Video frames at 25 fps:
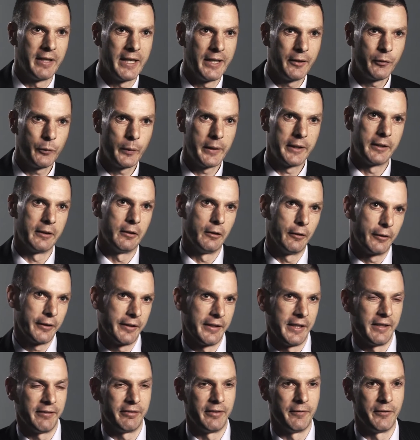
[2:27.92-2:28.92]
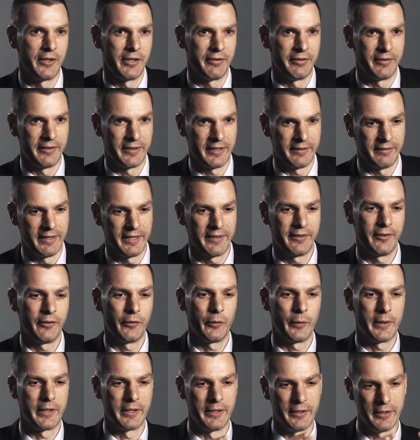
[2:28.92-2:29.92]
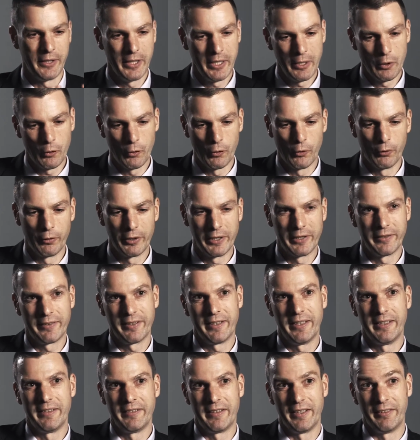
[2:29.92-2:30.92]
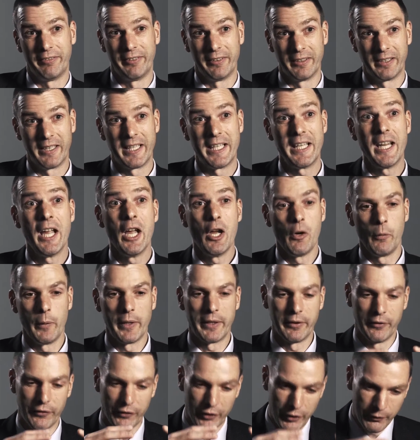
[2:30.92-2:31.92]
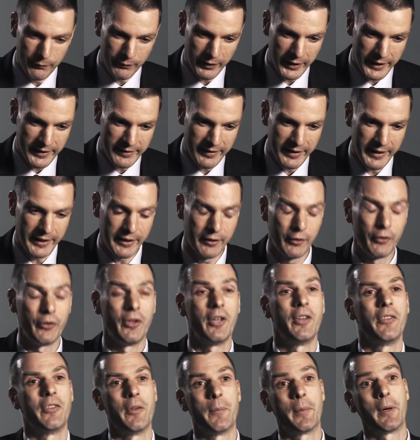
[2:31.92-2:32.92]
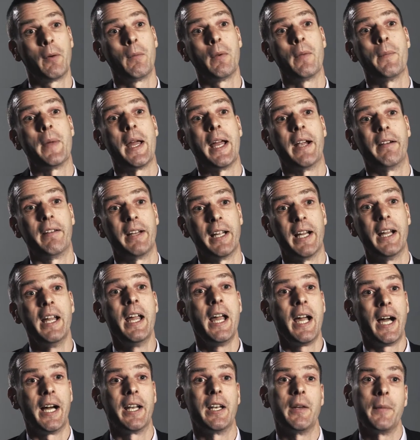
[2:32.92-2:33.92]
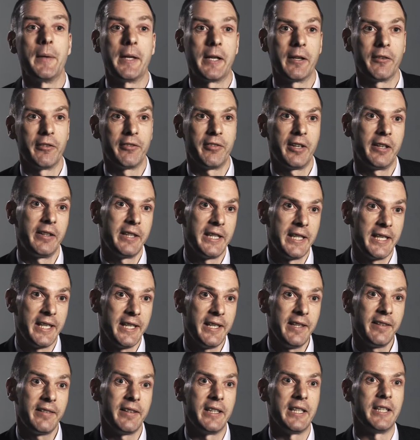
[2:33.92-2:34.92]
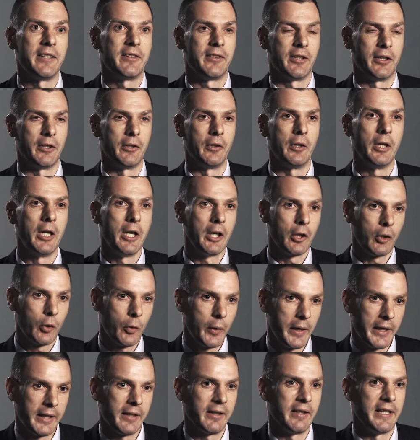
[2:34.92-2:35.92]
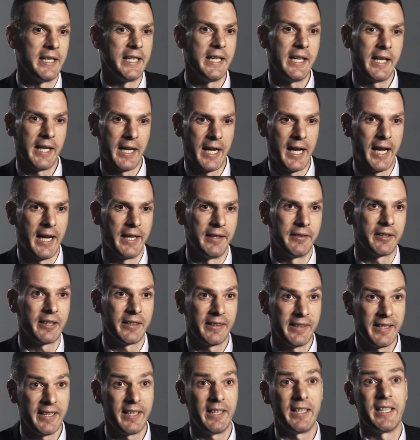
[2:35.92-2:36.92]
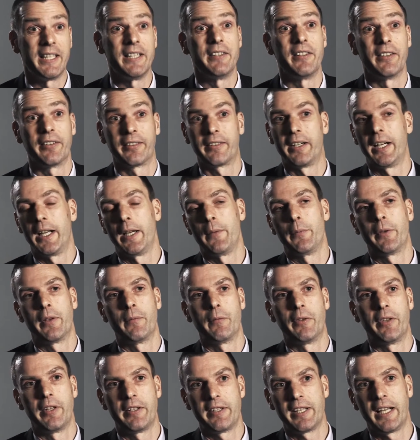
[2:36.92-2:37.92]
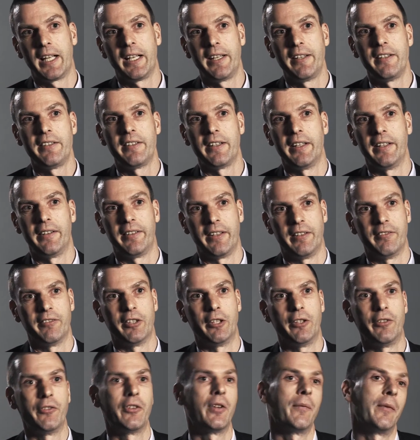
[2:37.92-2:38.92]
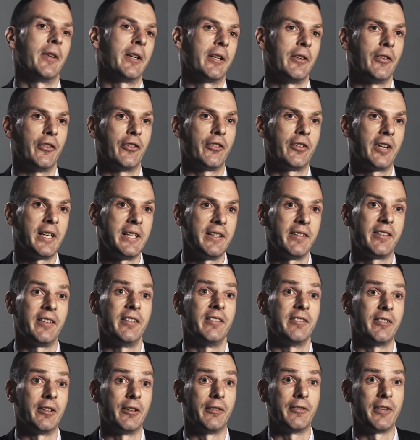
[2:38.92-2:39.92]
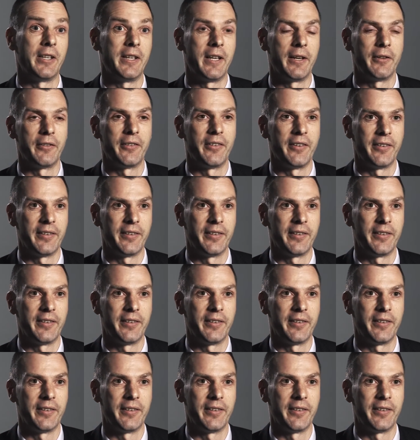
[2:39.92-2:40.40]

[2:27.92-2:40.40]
around. We can look at it from different directions. We can orient it differently. We can zoom right in on the problem area, and it becomes very easy to quickly and clearly describe some of the challenges involved, some of the constraints involved in those